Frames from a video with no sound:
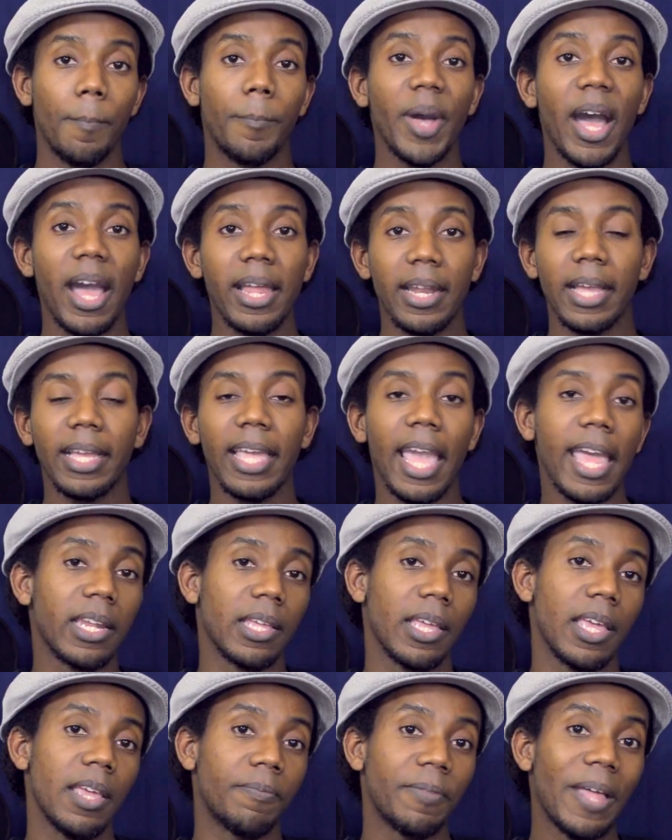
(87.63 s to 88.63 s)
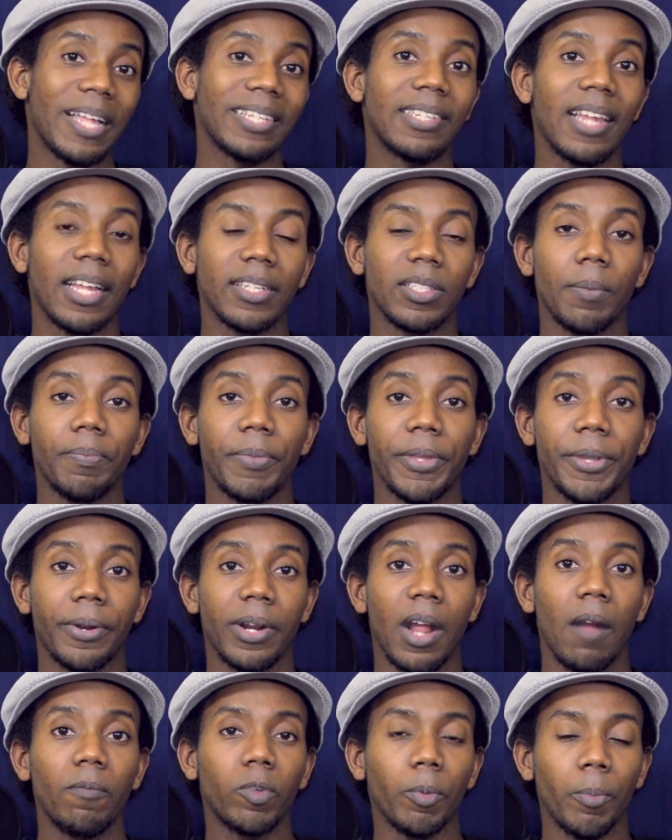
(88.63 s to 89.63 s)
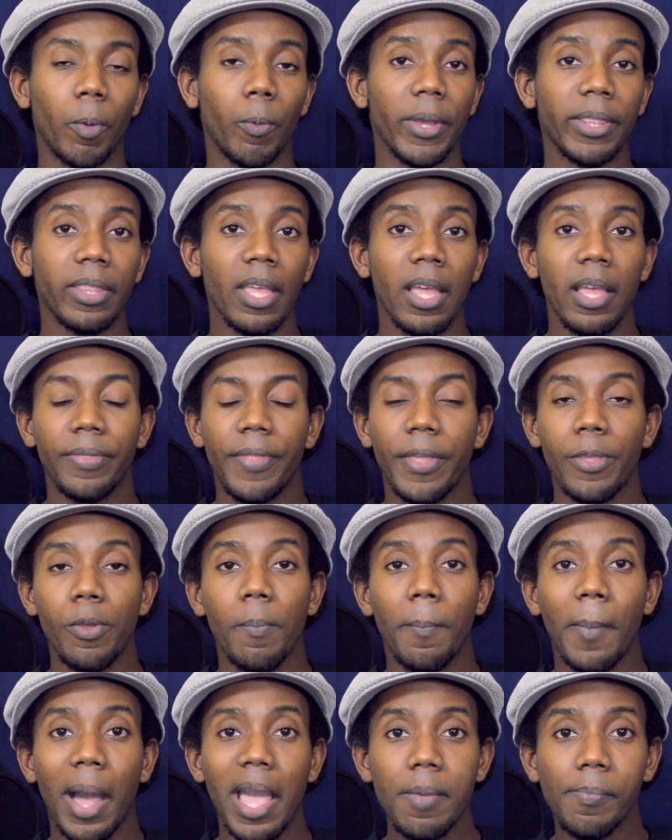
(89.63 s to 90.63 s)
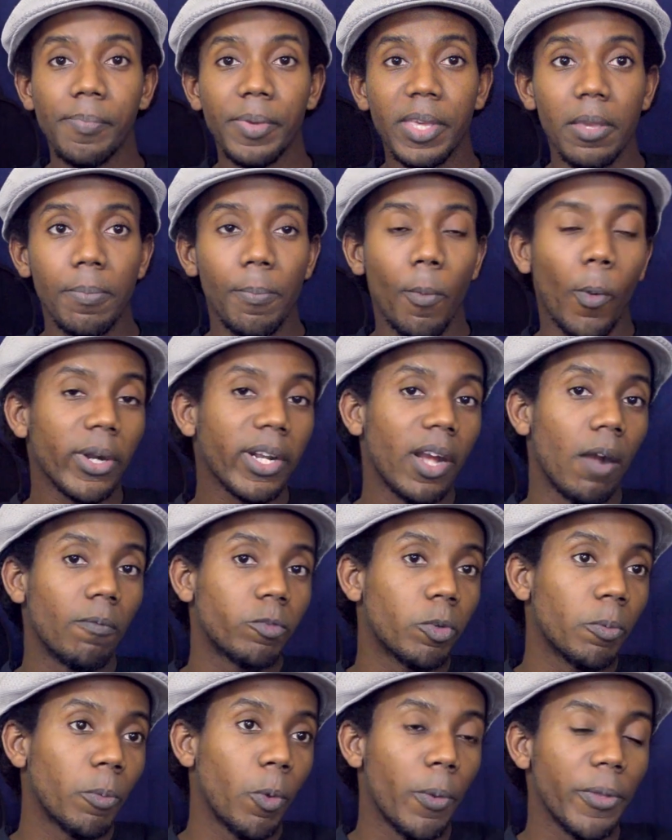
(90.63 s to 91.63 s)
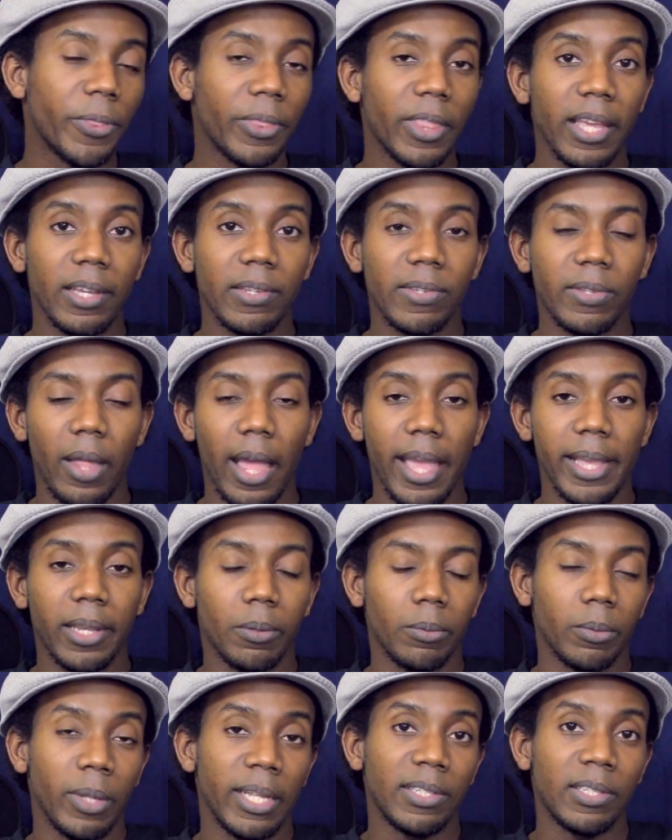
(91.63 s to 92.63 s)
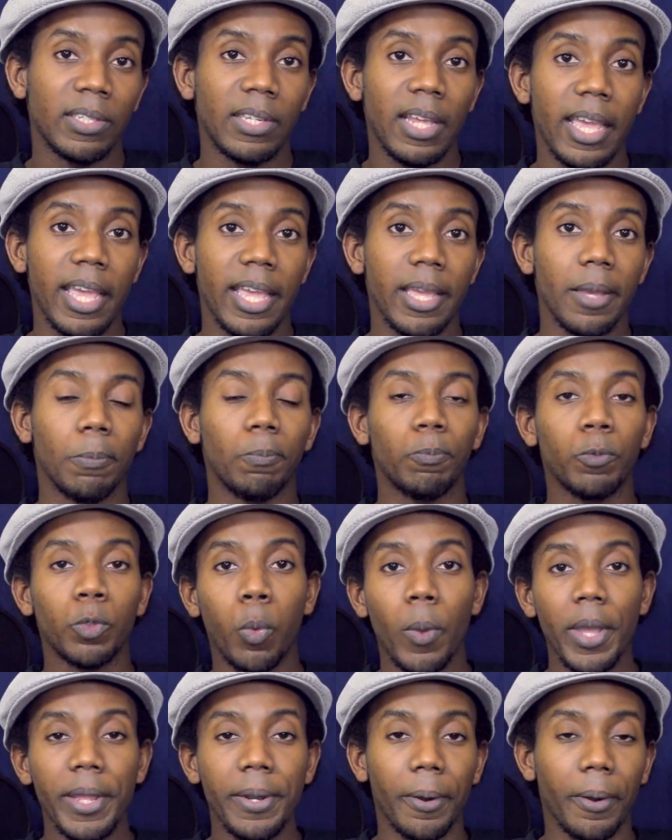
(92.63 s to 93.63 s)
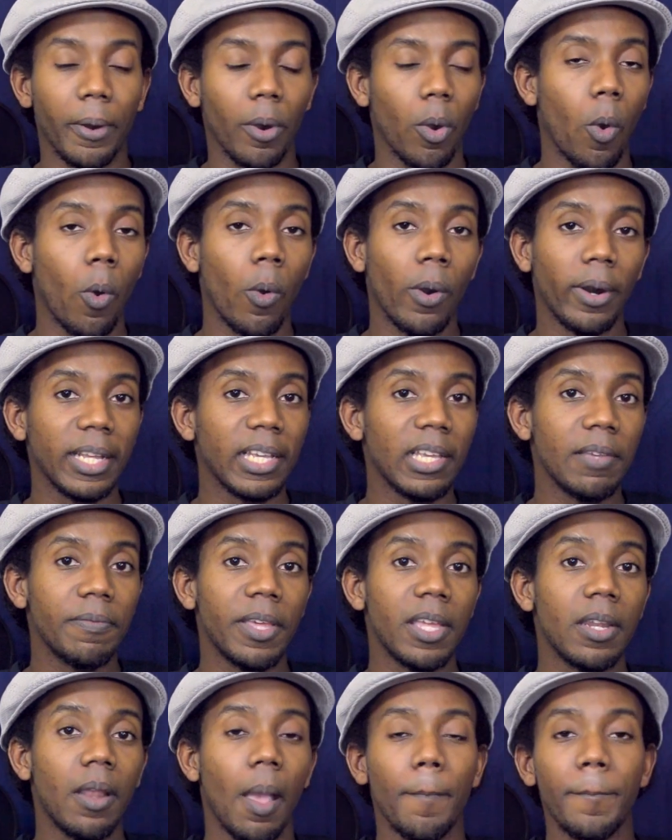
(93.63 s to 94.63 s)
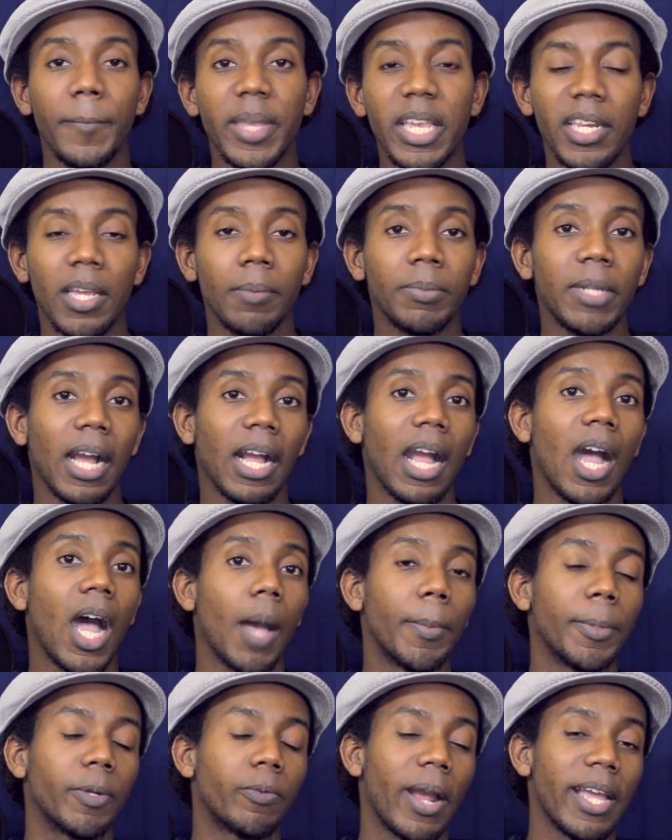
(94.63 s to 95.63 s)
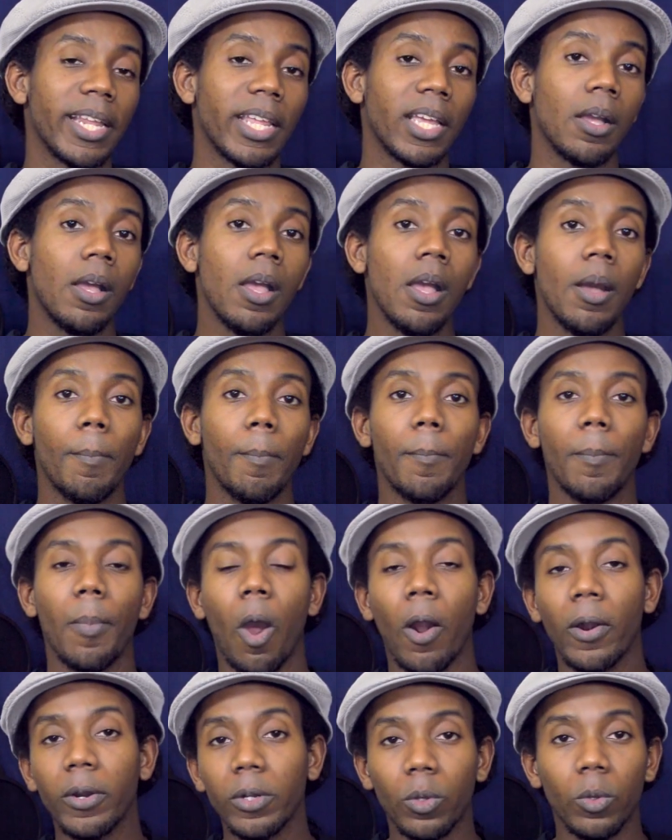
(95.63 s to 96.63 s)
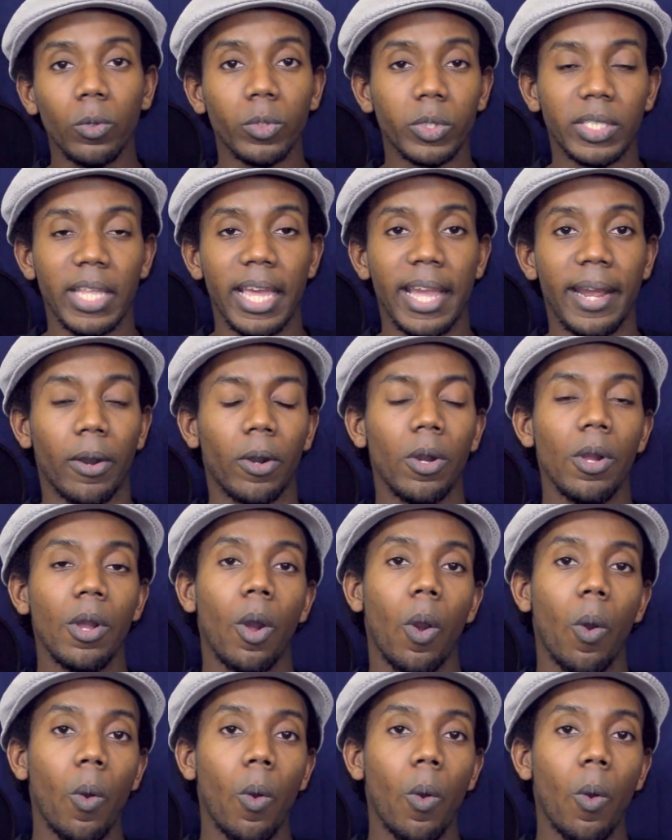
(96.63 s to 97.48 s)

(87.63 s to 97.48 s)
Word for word: But again, if that's not something you're comfortable with, then you might be more comfortable with things like, let's say, Twitter or even medium.com and writing articles there.